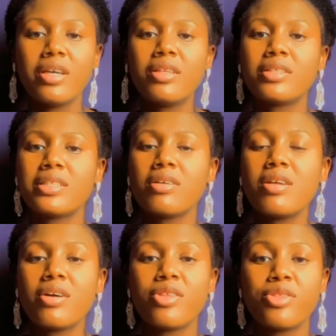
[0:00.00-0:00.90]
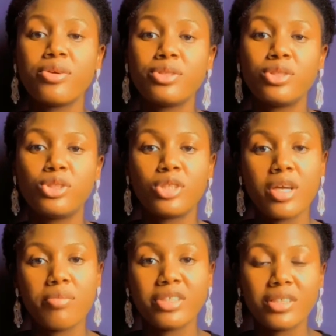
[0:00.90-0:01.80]
In the second and third
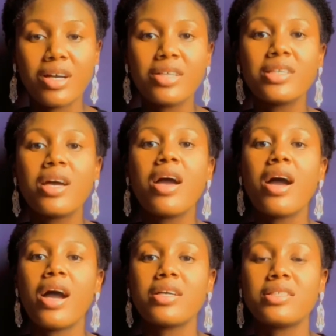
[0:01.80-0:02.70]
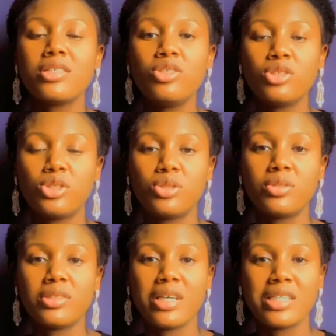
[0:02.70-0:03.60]
trimesters, as the
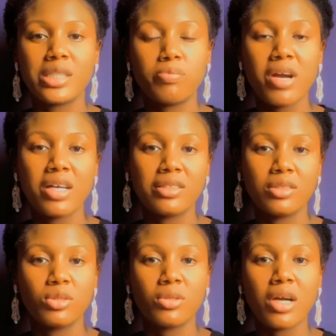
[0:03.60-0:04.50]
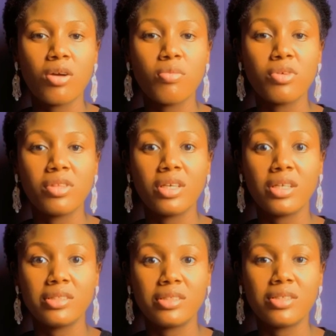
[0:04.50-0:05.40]
uterus expands to
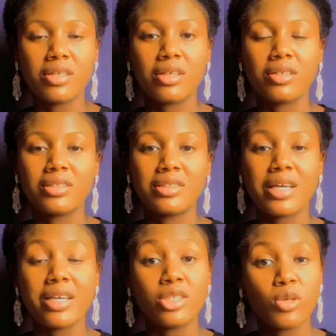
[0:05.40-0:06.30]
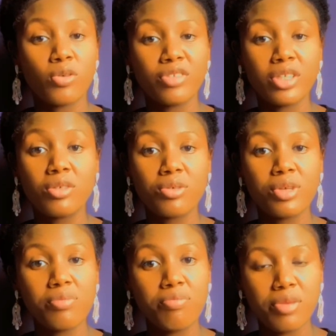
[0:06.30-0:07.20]
accommodate the size of the
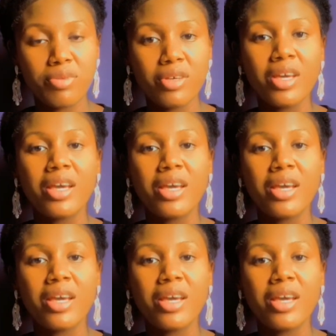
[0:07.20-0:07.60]
growing baby,